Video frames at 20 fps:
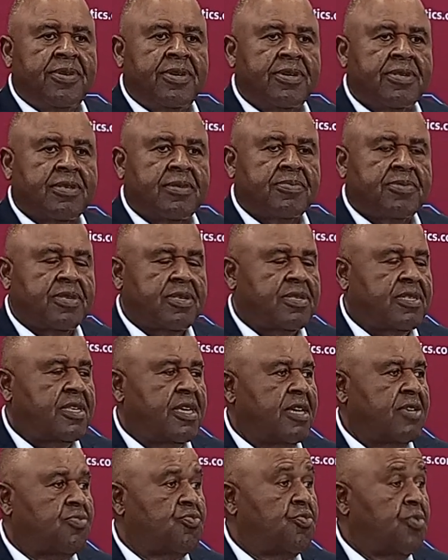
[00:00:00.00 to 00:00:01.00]
some
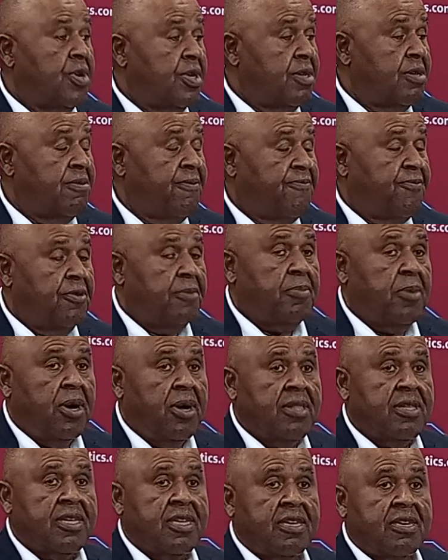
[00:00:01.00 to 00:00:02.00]
success running the
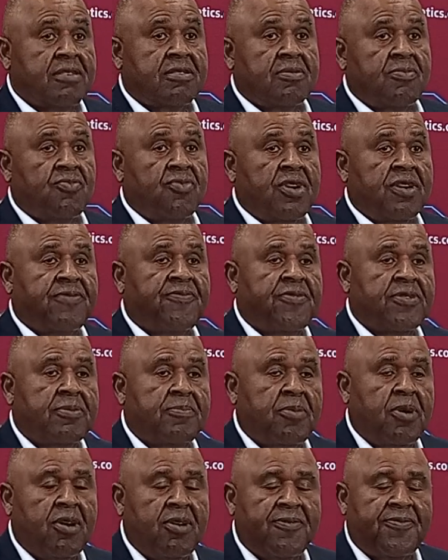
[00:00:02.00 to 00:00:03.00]
football against them, rushed for the
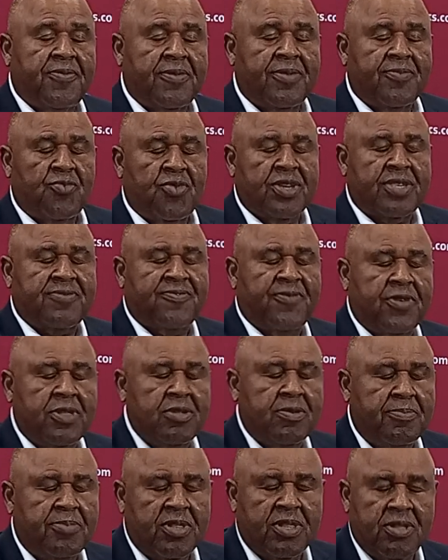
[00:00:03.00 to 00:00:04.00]
ball, rushed for a
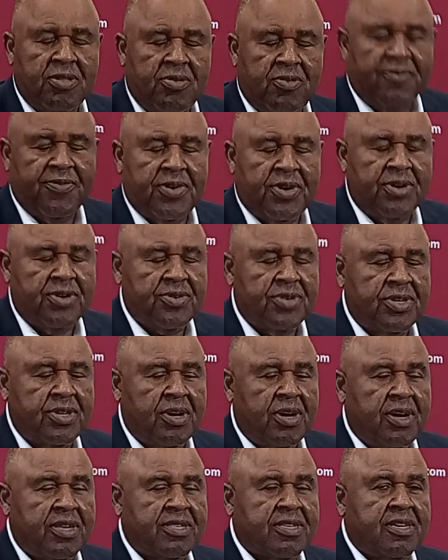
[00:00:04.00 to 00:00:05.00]
little over 100
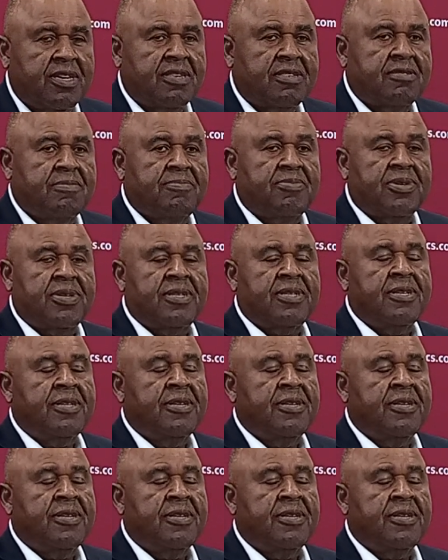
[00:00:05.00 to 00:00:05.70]
yards against them. But